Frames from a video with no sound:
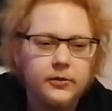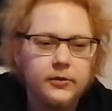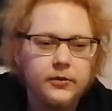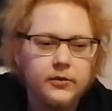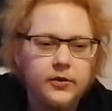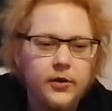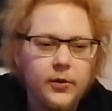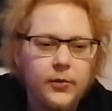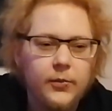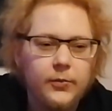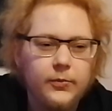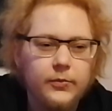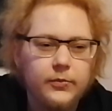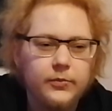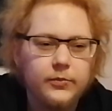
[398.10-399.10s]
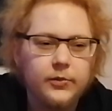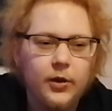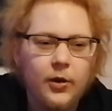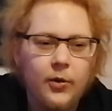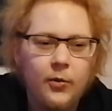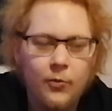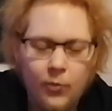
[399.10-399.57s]
So,
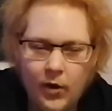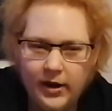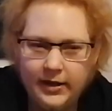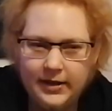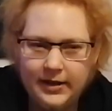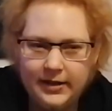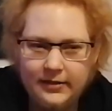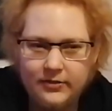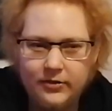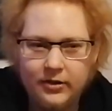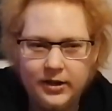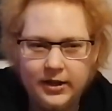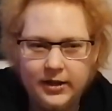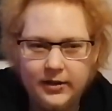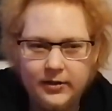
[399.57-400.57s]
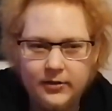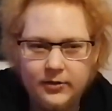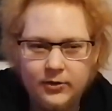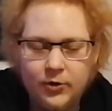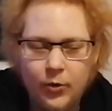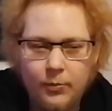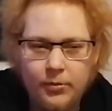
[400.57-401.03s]
quite literally,
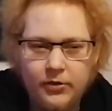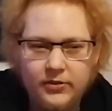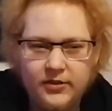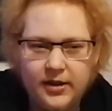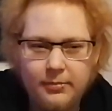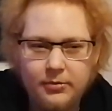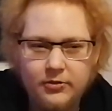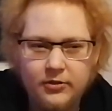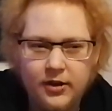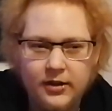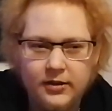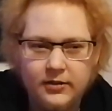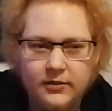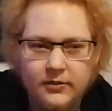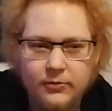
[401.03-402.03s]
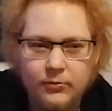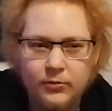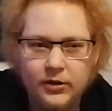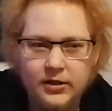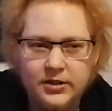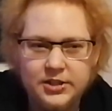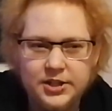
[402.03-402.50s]
your perception
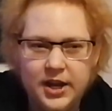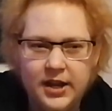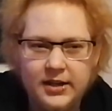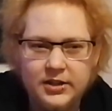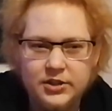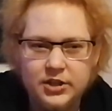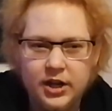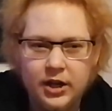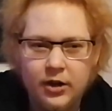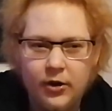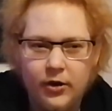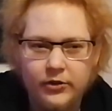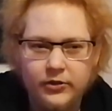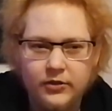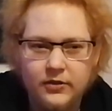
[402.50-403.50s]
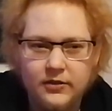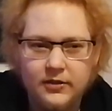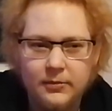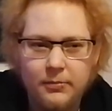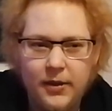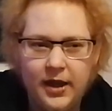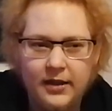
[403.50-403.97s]
will change a lot
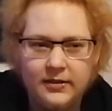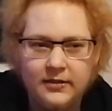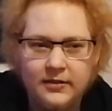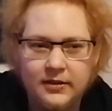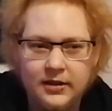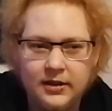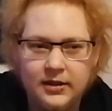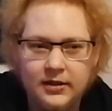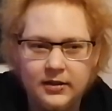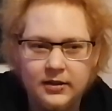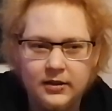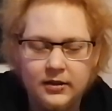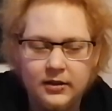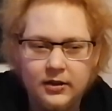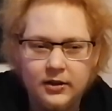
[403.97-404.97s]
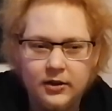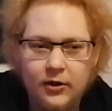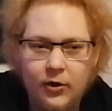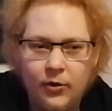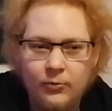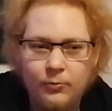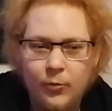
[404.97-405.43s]
depending
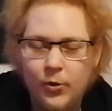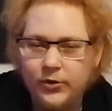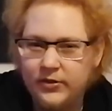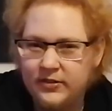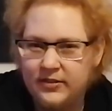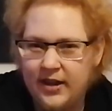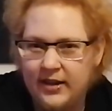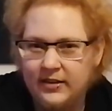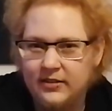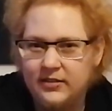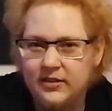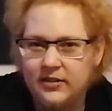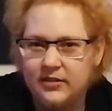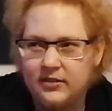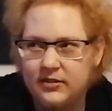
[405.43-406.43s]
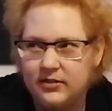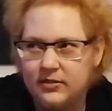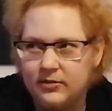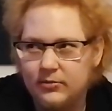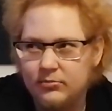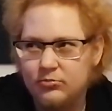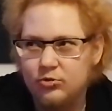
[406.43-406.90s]
on what
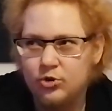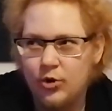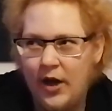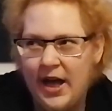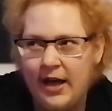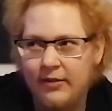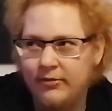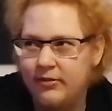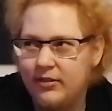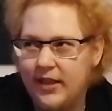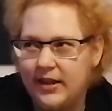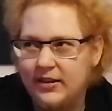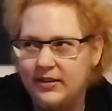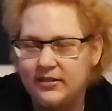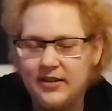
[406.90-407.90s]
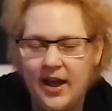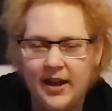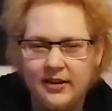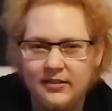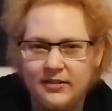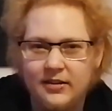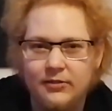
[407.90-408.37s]
senses you have that is
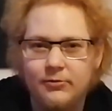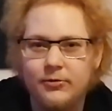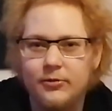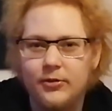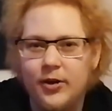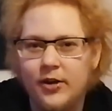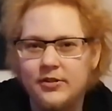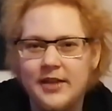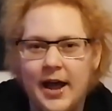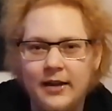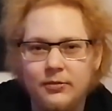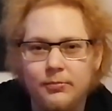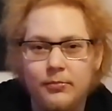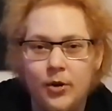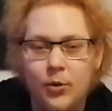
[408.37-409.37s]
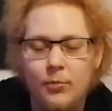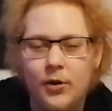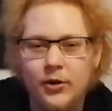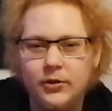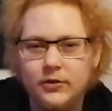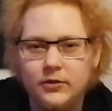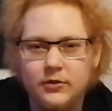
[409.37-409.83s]
active at that
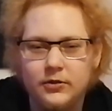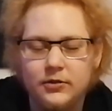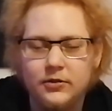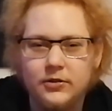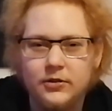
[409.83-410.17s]
moment.